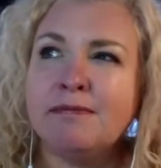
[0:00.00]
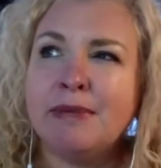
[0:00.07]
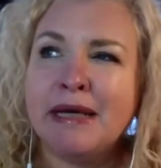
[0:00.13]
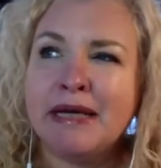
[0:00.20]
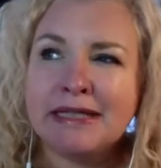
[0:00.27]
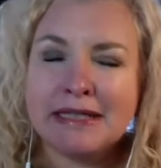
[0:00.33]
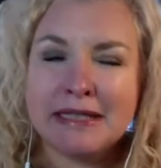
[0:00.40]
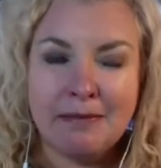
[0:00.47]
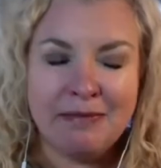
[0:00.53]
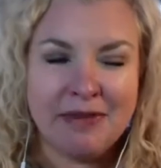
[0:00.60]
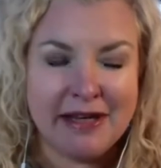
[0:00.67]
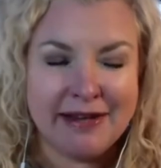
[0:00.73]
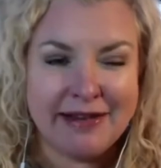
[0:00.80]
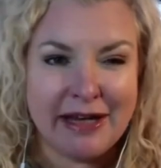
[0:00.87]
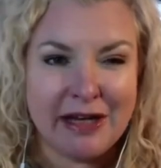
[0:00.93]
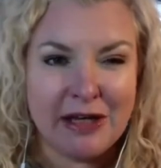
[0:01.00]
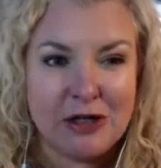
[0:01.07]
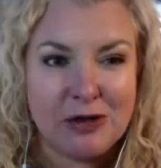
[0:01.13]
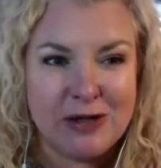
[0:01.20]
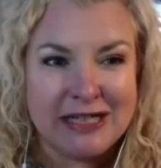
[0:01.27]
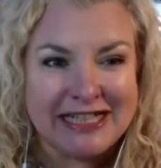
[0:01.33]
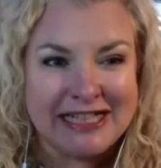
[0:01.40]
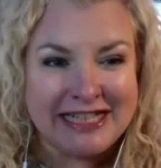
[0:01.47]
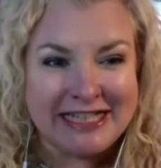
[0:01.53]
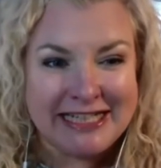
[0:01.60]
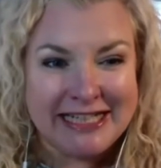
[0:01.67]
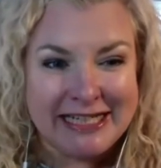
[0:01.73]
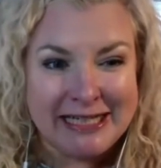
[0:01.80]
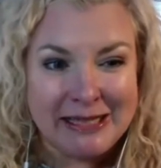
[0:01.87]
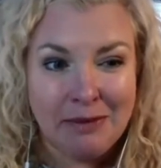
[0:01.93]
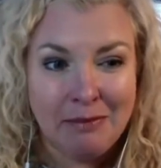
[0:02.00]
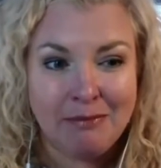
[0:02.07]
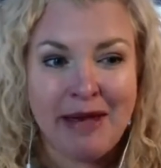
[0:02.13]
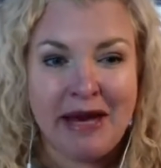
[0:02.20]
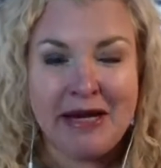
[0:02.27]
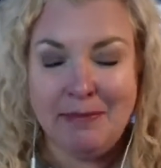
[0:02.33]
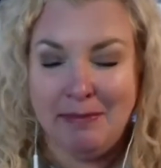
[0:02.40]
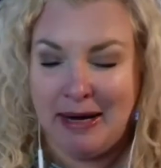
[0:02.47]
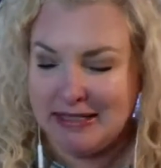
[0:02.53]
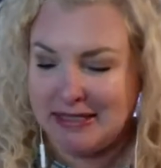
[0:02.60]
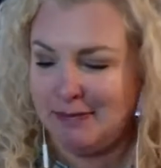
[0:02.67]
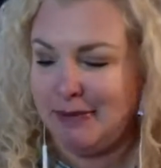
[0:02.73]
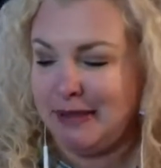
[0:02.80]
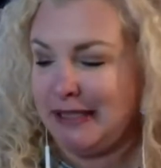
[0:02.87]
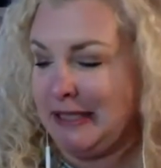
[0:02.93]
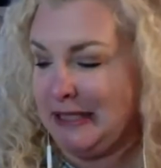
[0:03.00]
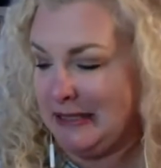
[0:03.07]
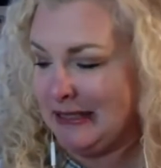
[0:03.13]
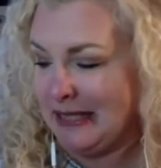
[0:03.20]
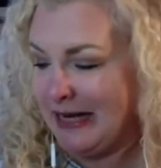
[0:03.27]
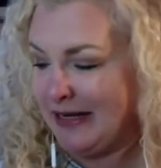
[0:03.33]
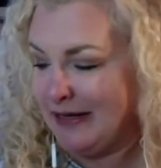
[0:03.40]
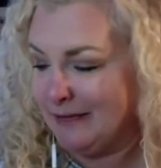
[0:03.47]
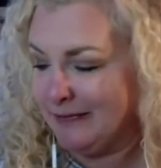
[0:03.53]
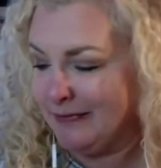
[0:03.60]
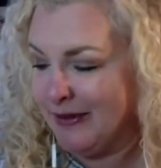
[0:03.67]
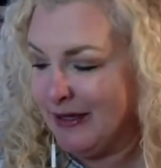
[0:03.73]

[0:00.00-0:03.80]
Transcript: pick something that you can see many possibilities in.